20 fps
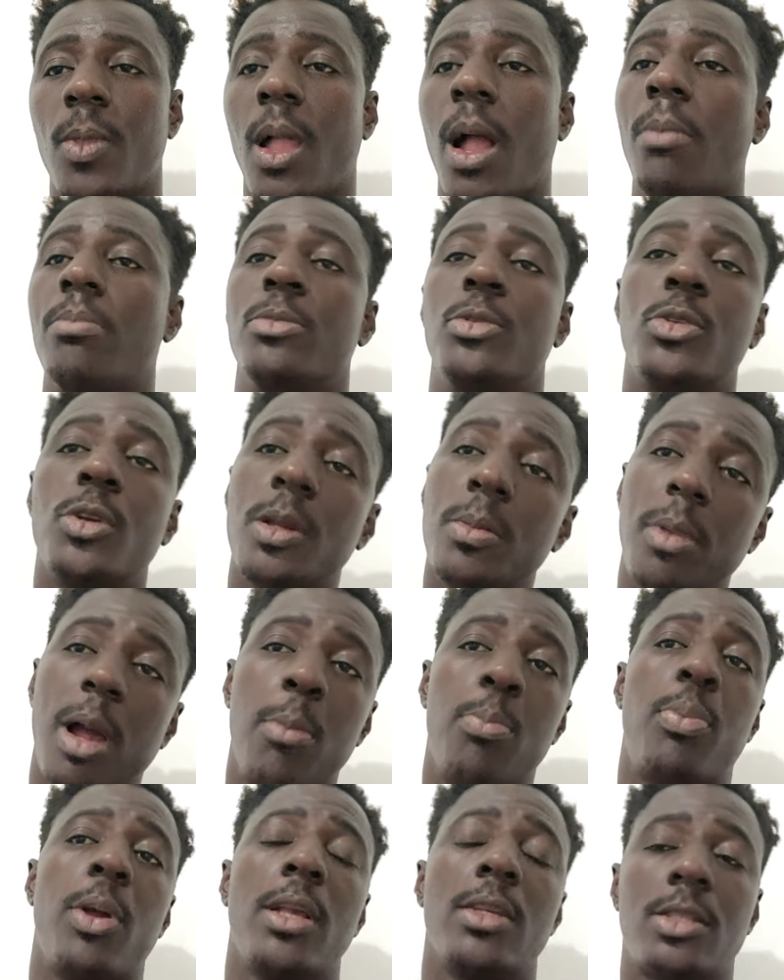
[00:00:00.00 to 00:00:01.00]
I'm doing my
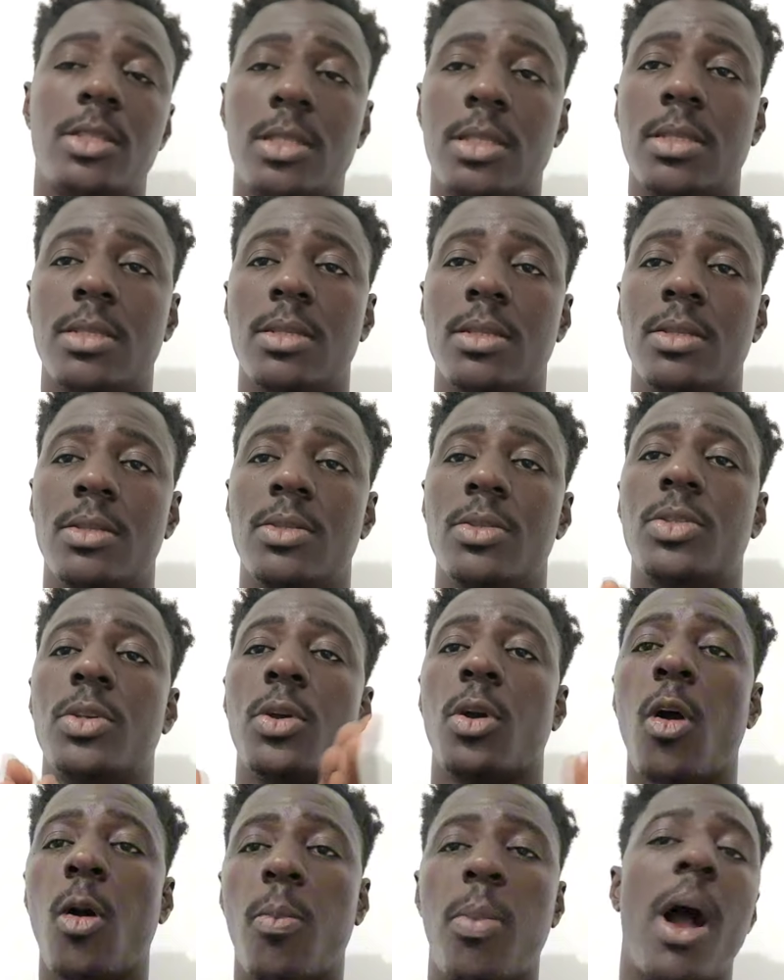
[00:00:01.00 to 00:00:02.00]
best
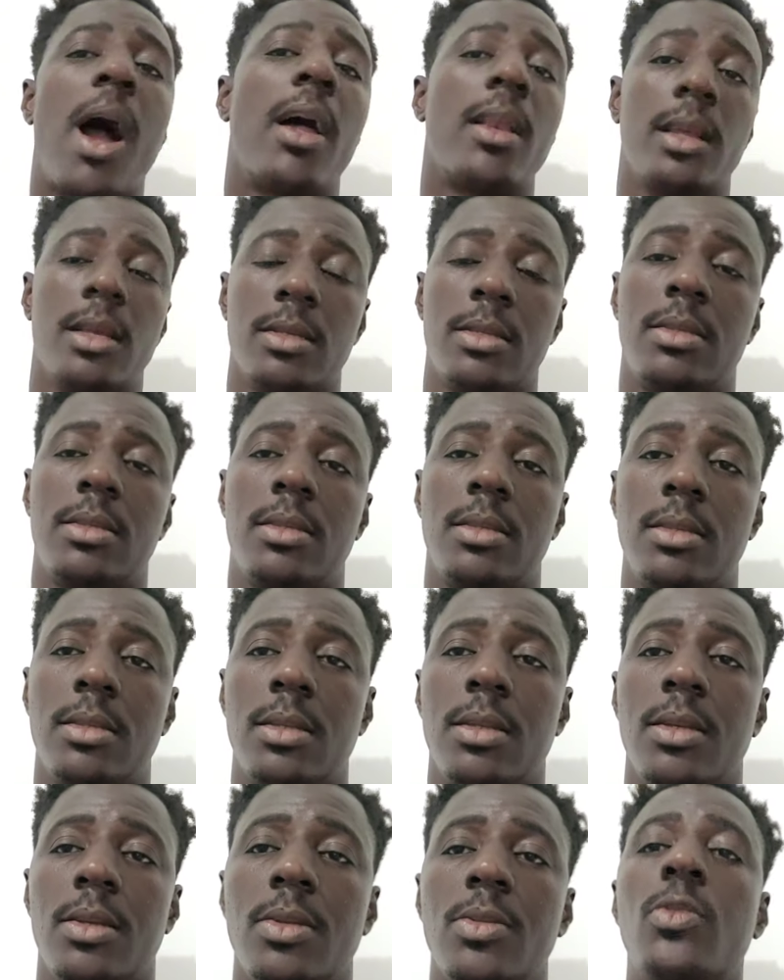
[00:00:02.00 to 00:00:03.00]
to help others.
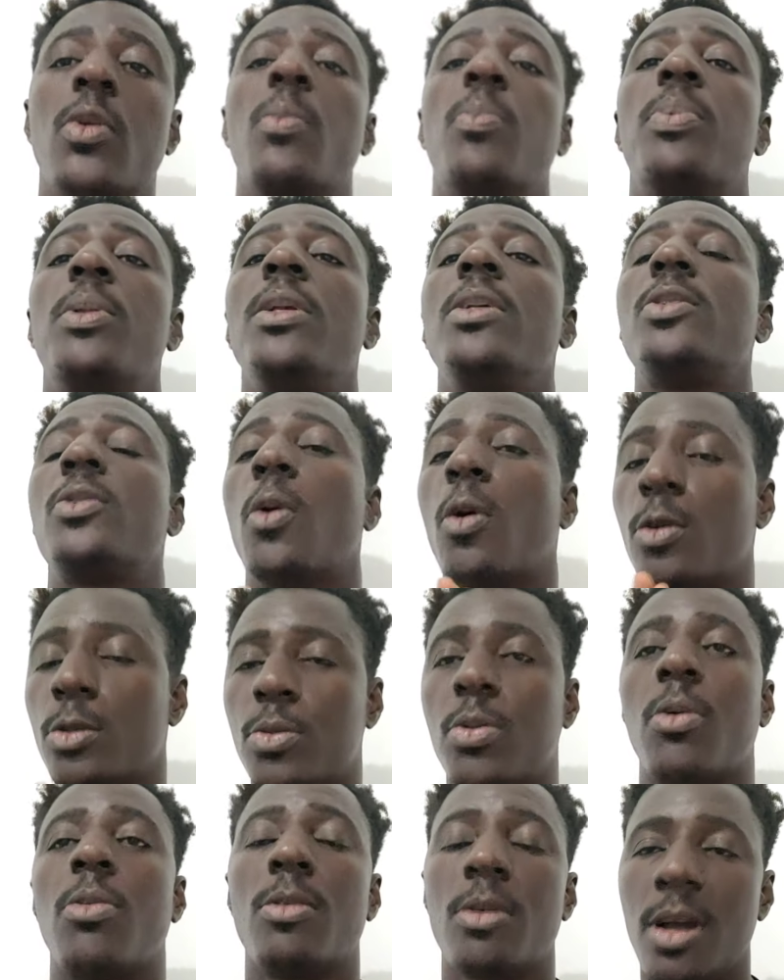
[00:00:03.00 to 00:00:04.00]
So please
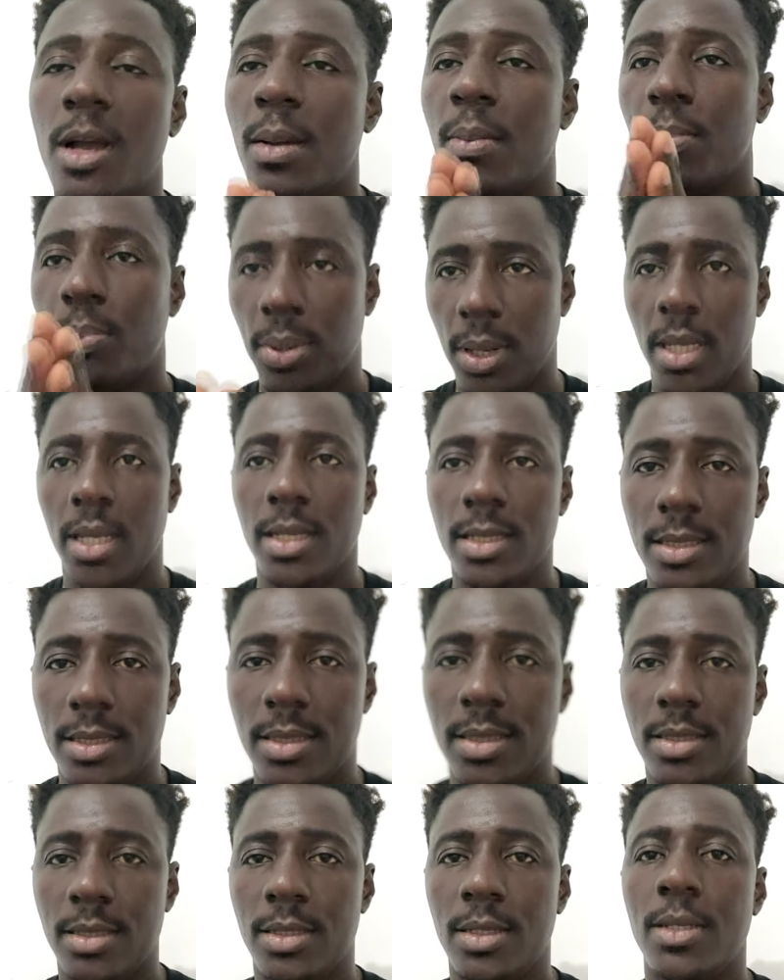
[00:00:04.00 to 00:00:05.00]
also,
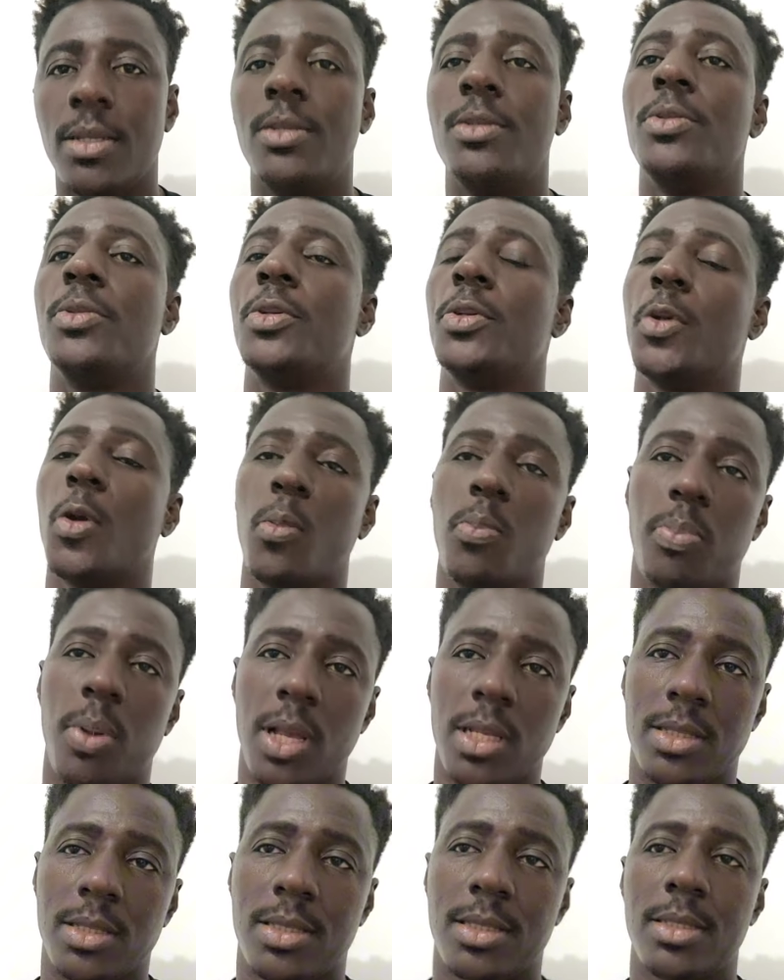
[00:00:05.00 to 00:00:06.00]
please do your
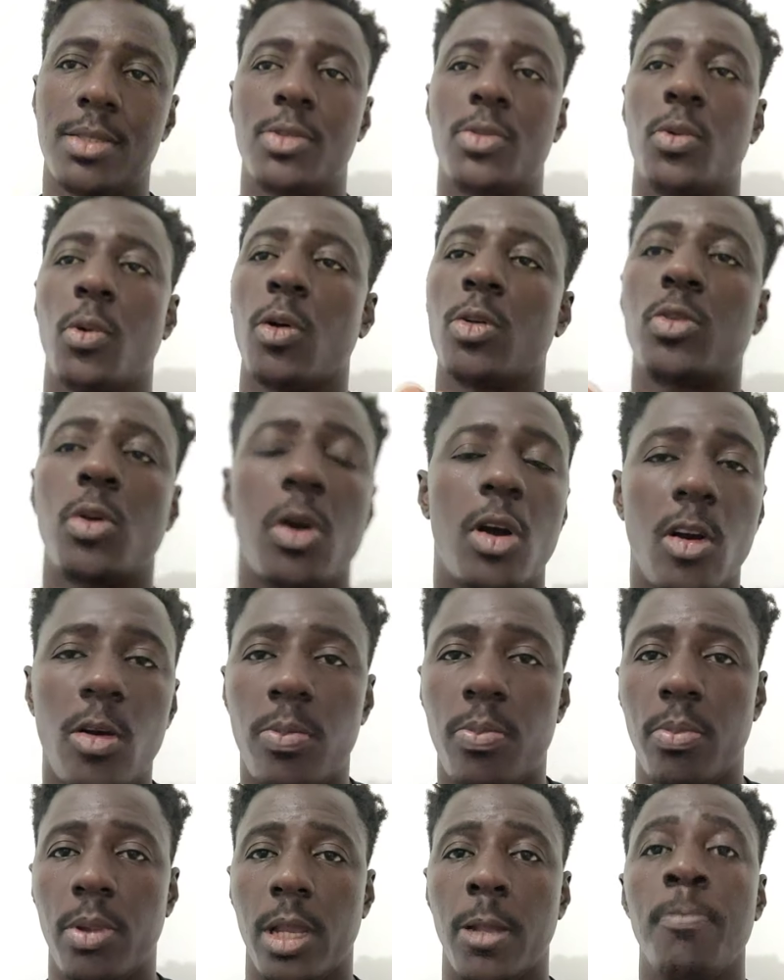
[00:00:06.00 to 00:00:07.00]
best to also
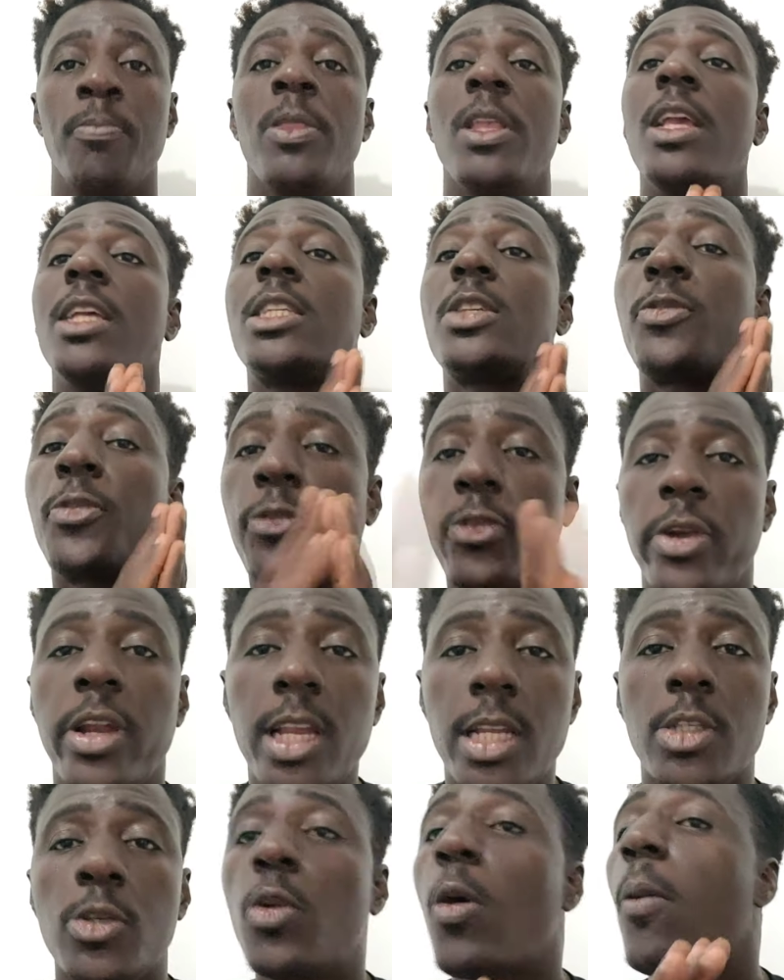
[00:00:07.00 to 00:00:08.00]
help me. It's free. You